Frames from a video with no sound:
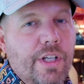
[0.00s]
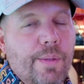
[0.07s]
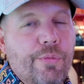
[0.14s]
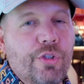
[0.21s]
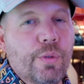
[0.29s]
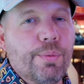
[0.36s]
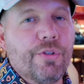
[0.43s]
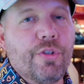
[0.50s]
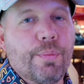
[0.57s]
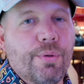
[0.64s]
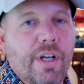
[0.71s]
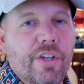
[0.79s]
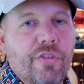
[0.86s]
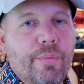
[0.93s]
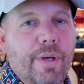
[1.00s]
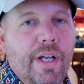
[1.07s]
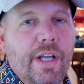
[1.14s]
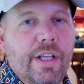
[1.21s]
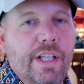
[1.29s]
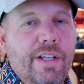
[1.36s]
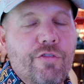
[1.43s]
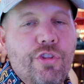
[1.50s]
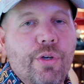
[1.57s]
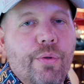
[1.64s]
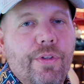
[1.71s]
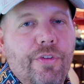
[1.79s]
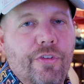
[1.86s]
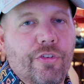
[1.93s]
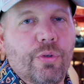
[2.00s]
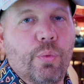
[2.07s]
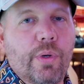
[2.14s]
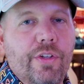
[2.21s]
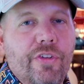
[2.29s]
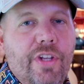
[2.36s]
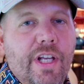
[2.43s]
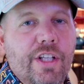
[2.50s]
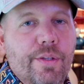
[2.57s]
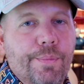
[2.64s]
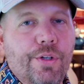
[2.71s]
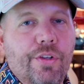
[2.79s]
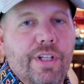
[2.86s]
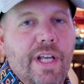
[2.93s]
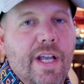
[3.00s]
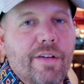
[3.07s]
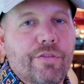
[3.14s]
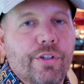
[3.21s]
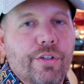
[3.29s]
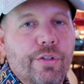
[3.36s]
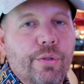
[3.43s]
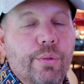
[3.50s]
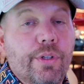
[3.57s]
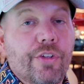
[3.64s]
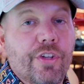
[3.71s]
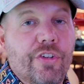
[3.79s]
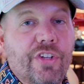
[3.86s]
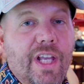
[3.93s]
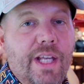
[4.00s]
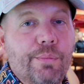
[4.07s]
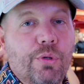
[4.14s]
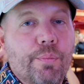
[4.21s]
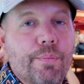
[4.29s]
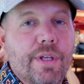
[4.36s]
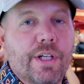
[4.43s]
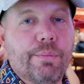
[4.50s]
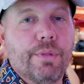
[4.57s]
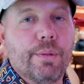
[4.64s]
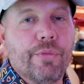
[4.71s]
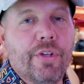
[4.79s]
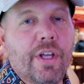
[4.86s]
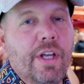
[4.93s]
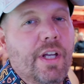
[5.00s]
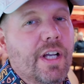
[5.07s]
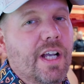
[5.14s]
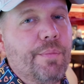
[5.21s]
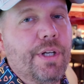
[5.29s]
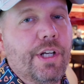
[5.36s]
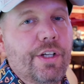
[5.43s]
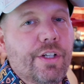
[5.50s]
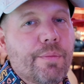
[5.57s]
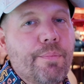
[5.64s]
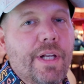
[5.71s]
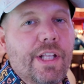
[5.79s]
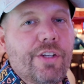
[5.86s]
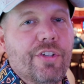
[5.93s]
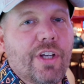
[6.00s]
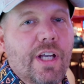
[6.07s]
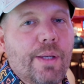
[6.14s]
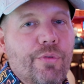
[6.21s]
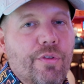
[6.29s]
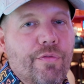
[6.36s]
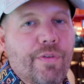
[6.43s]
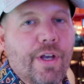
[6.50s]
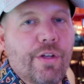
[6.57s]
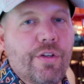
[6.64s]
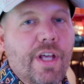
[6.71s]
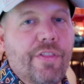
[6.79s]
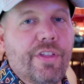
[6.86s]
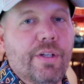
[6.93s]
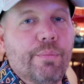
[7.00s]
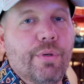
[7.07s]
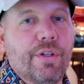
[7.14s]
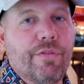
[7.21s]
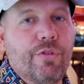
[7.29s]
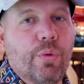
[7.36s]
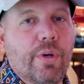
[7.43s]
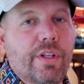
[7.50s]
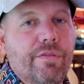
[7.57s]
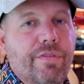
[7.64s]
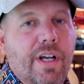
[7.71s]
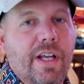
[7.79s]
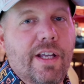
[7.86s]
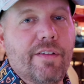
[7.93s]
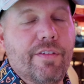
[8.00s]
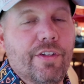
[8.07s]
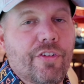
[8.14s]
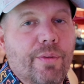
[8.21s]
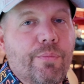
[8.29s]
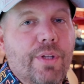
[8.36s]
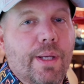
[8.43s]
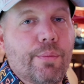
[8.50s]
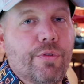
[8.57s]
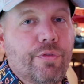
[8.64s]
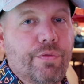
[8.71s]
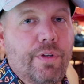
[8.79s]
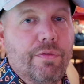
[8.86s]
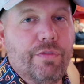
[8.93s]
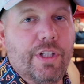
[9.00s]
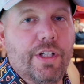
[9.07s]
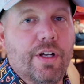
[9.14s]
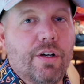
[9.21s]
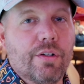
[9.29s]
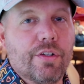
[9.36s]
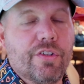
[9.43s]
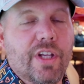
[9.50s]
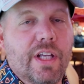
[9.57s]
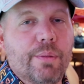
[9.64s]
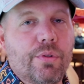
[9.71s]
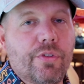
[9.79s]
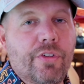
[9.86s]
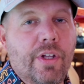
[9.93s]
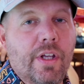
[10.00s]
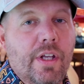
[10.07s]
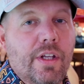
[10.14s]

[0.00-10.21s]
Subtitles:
I'm super surprised by, even though this is a Wednesday in the middle of the afternoon, is the table minimums. I've been in here many times and found nothing but $25 and sometimes $50 tables.